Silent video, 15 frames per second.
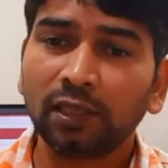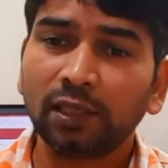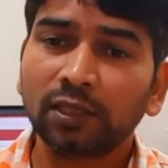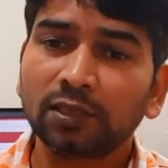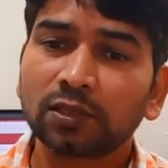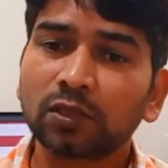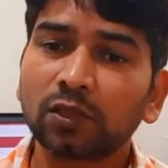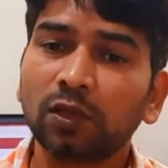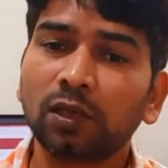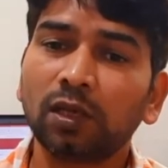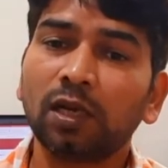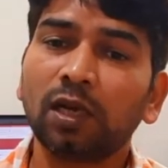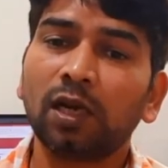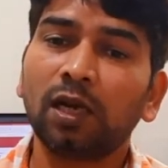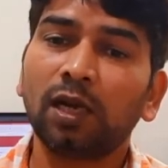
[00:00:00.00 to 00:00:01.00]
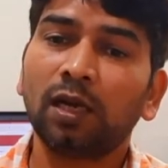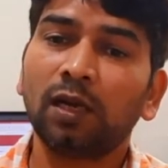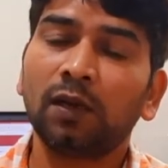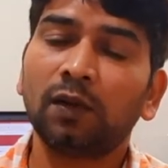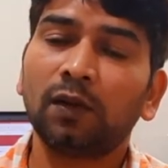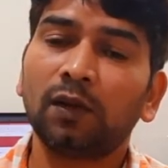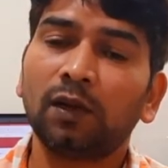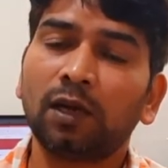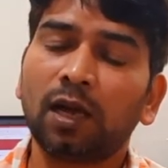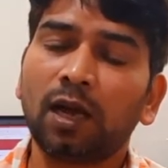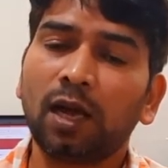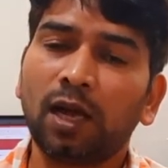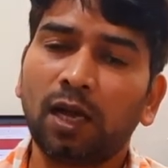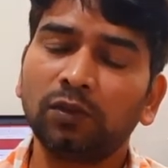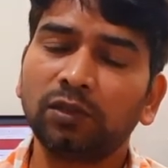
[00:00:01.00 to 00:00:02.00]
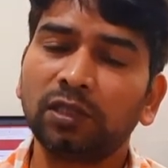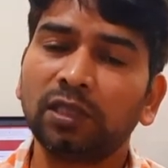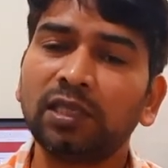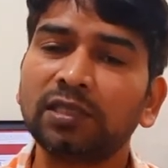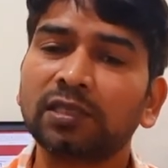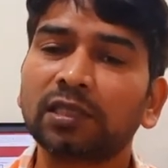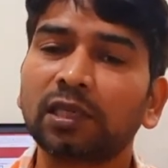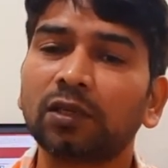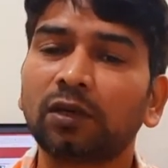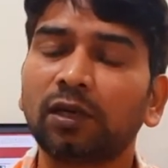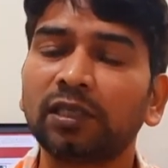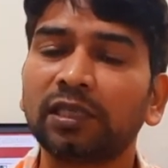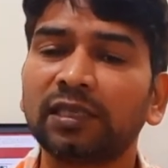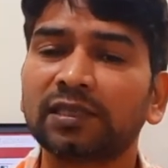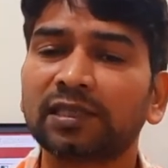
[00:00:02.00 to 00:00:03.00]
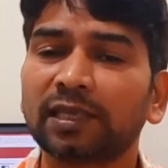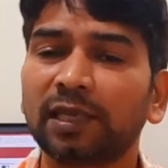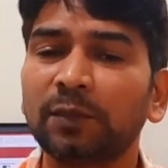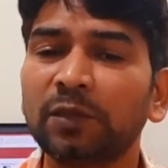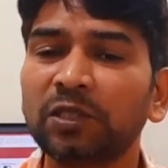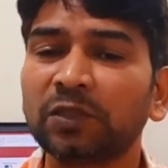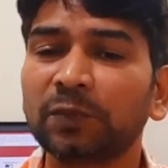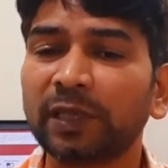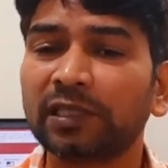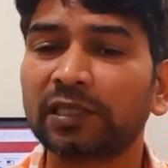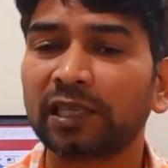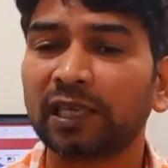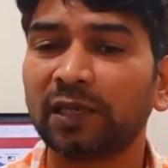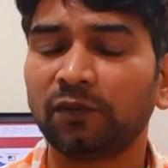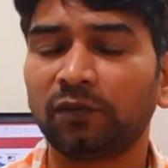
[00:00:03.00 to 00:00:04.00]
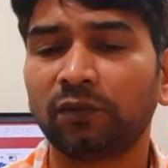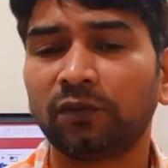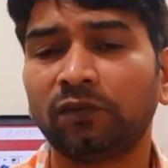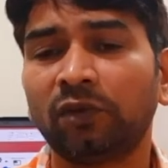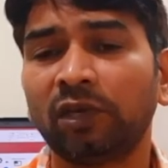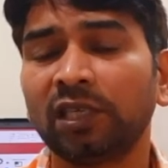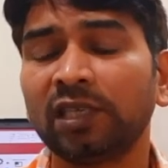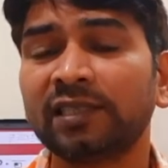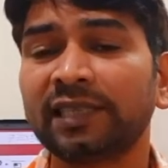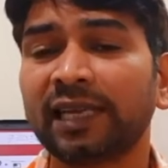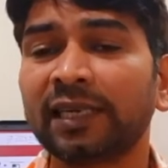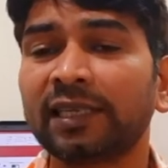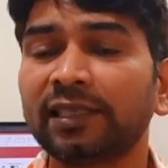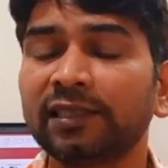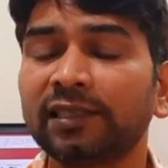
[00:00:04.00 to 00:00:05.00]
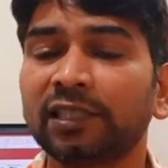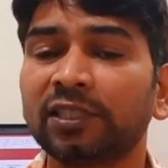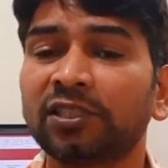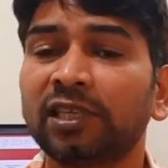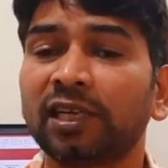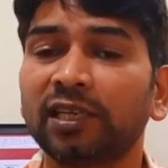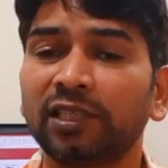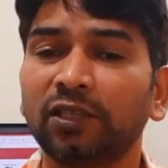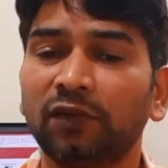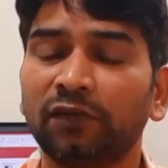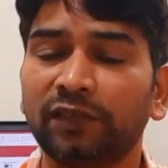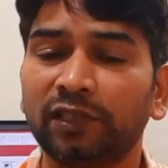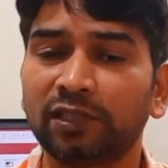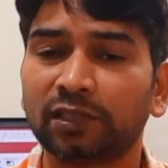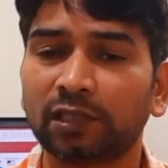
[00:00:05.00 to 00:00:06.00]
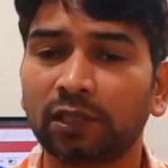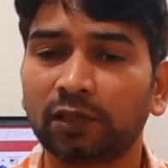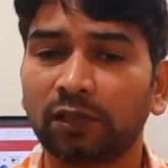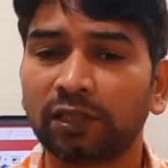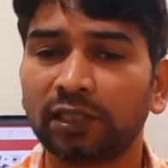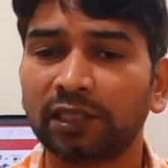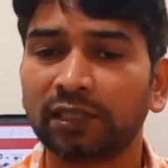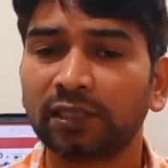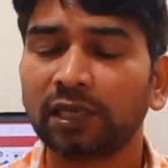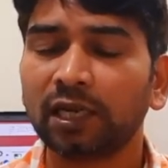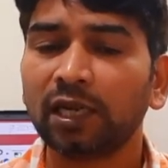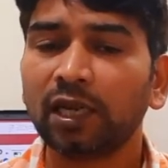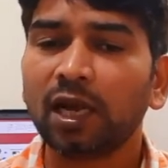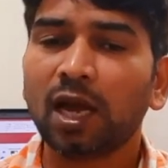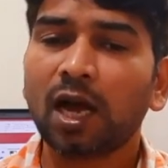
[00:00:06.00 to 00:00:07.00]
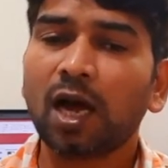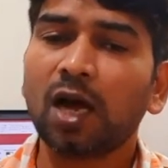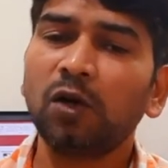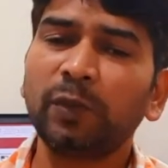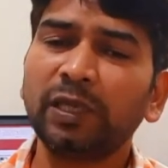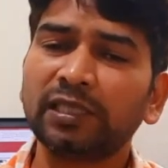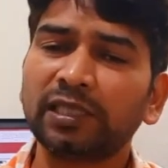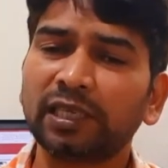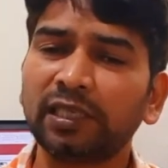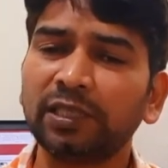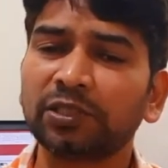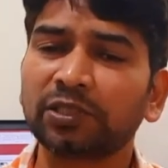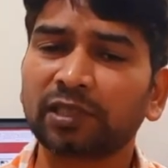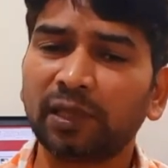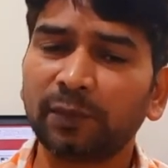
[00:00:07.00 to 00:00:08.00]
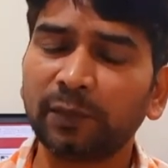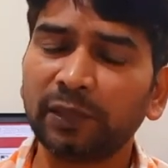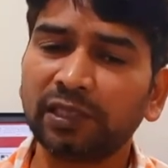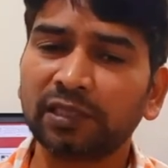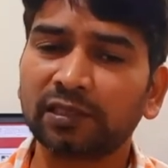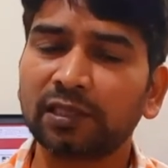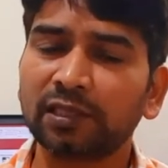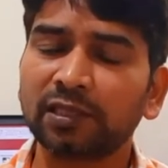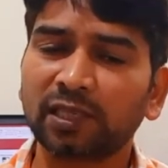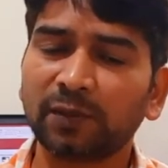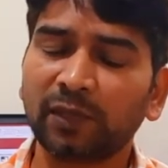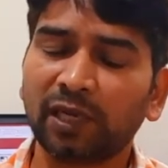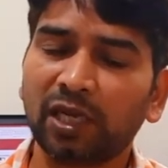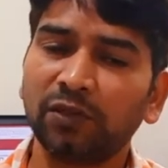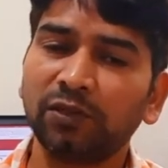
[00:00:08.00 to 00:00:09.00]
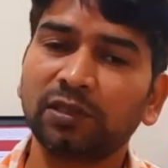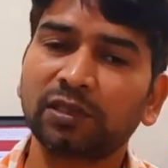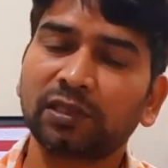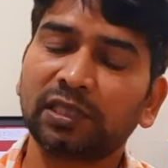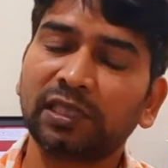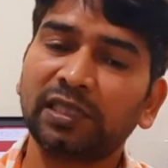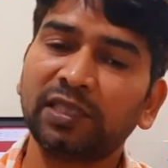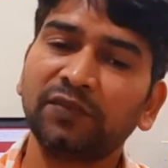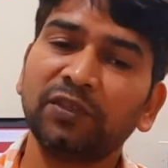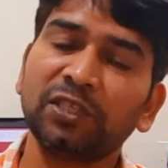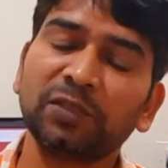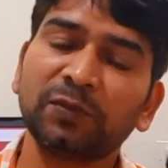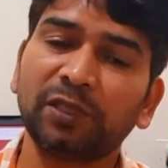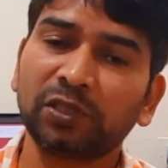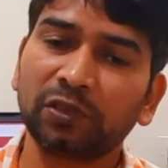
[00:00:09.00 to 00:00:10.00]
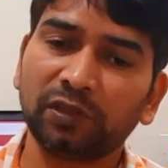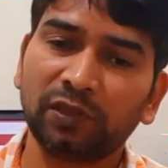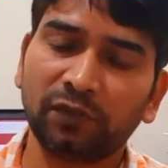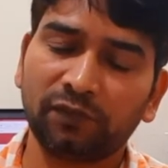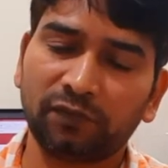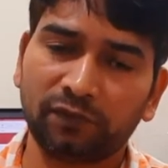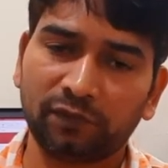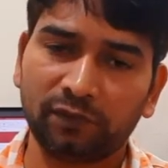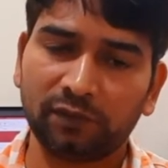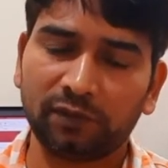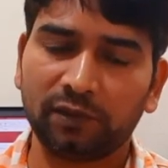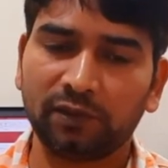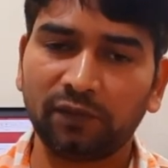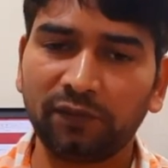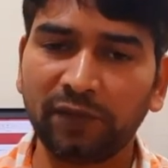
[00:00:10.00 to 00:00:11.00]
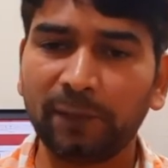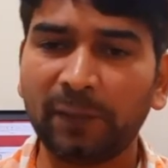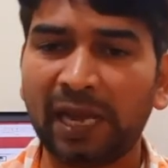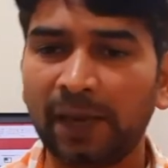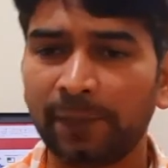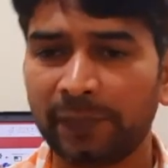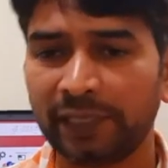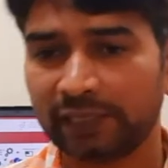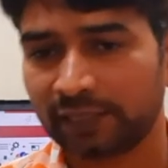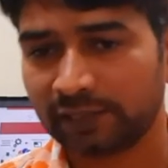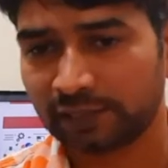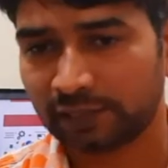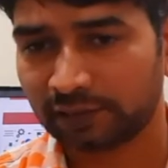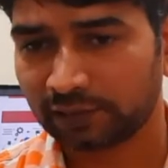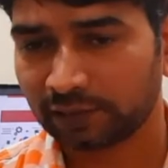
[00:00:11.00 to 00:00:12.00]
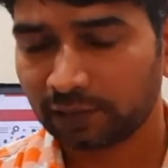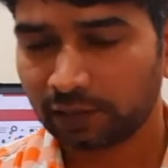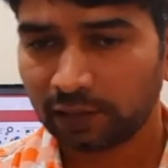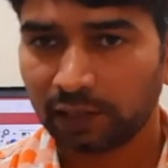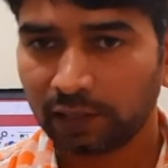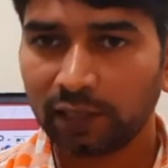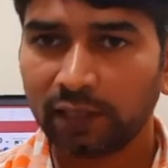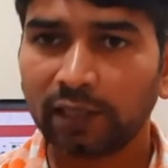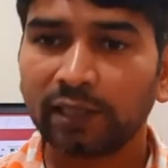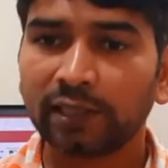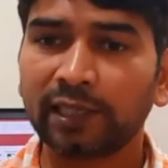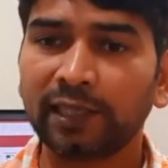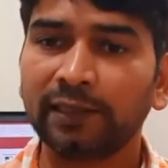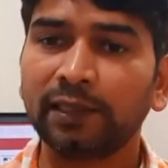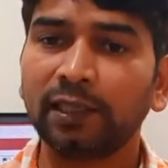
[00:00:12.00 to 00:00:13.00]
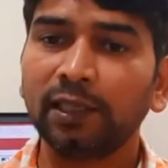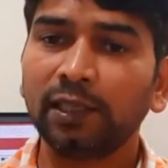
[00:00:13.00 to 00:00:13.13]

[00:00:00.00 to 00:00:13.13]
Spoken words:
So how the digital contents come in picture, and what exactly is the journey of digital content, how basically it's come in the system, how it's getting visible to the web applications, right?